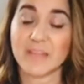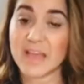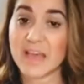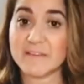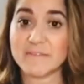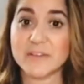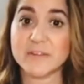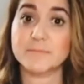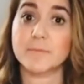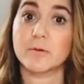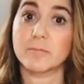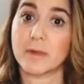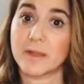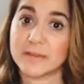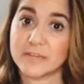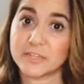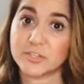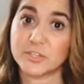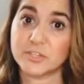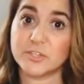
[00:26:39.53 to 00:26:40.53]
have it
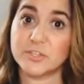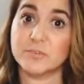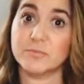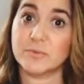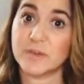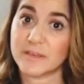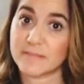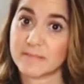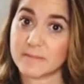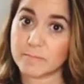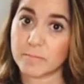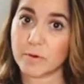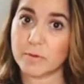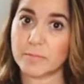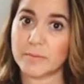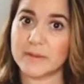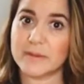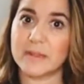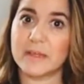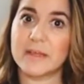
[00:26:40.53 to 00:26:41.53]
provided to you in the
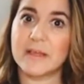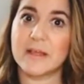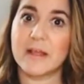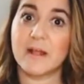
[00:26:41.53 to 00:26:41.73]
moment